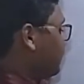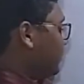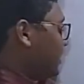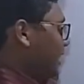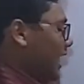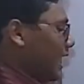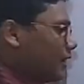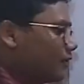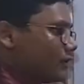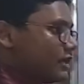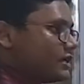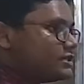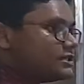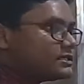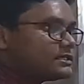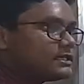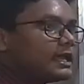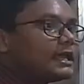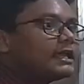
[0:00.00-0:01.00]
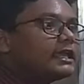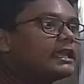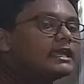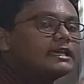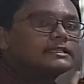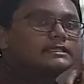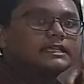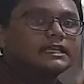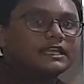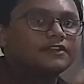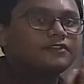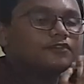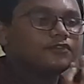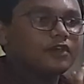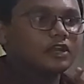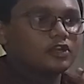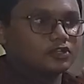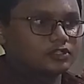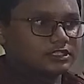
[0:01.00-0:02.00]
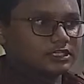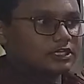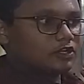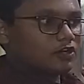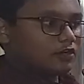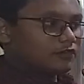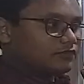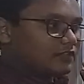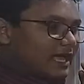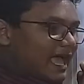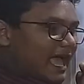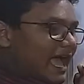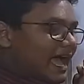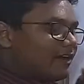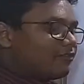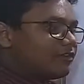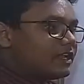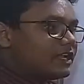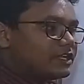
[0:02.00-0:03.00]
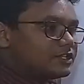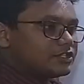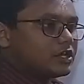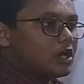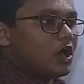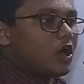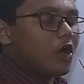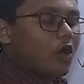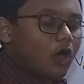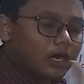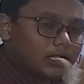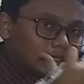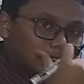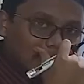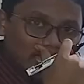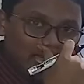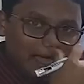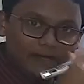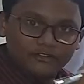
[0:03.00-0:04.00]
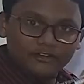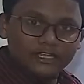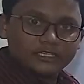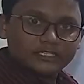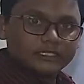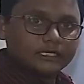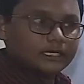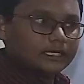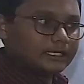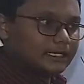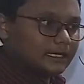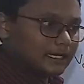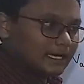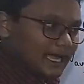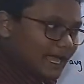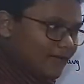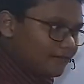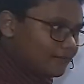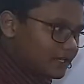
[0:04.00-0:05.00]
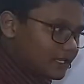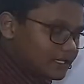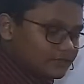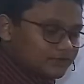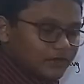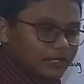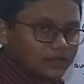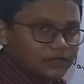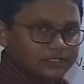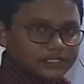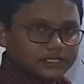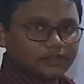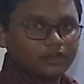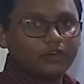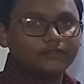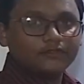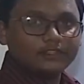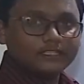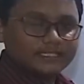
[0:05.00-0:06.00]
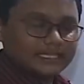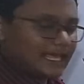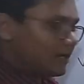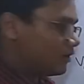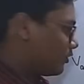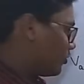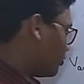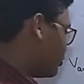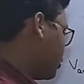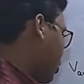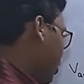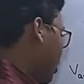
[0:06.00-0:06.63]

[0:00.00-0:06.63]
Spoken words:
V average is taken as the drift velocity of the average, all the average velocity of these electrons,